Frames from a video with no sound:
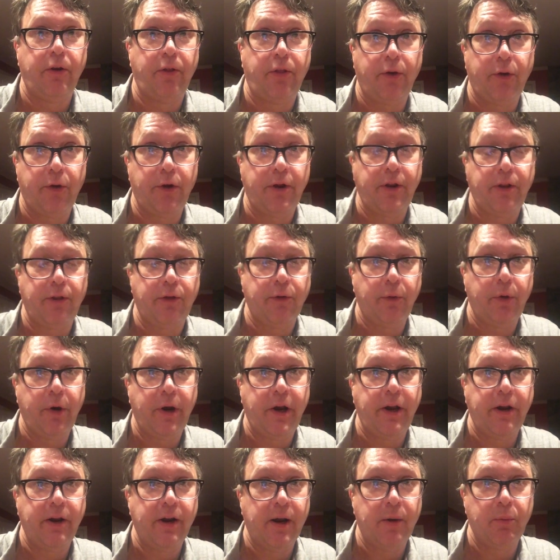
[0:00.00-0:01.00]

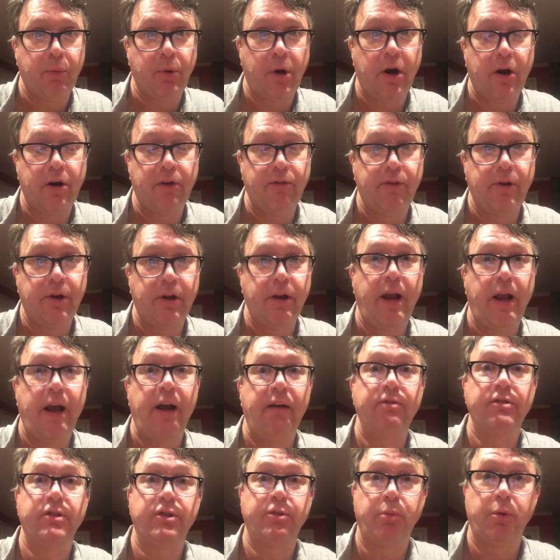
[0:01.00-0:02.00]
33. Not proud of it.
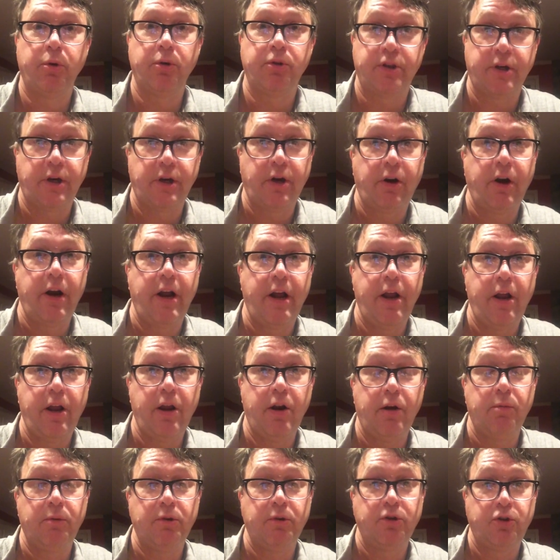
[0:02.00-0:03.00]
Haven't smoked cigarette
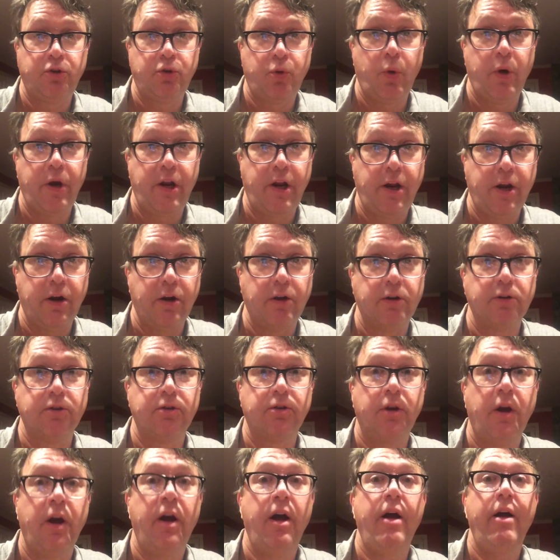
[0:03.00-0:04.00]
in almost 20 years.